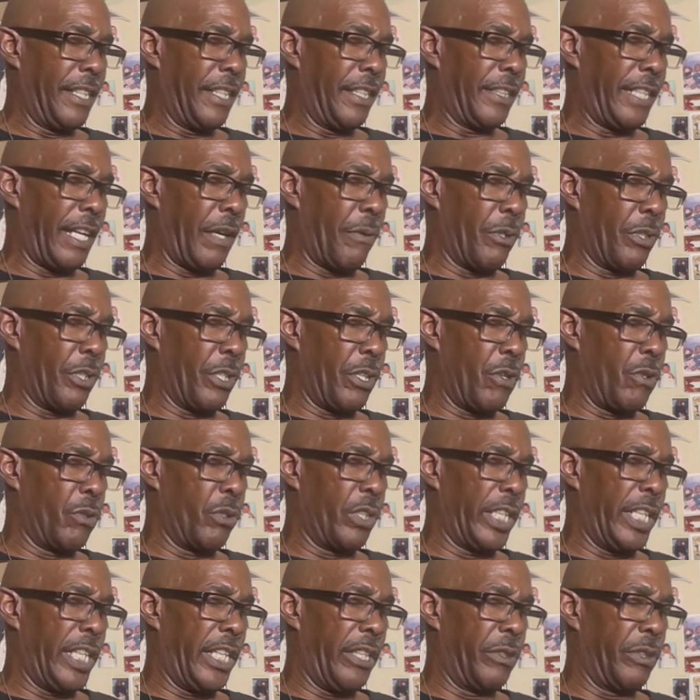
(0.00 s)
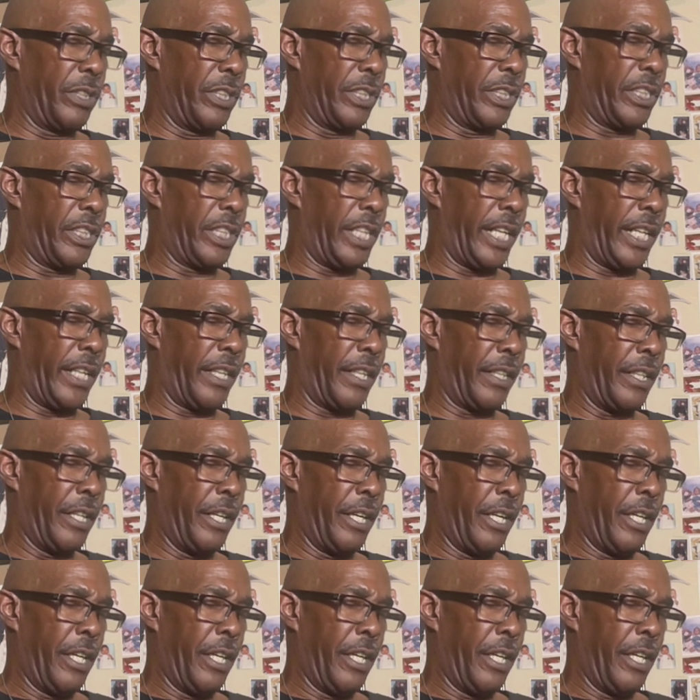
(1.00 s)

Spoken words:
they were known to heal the sick,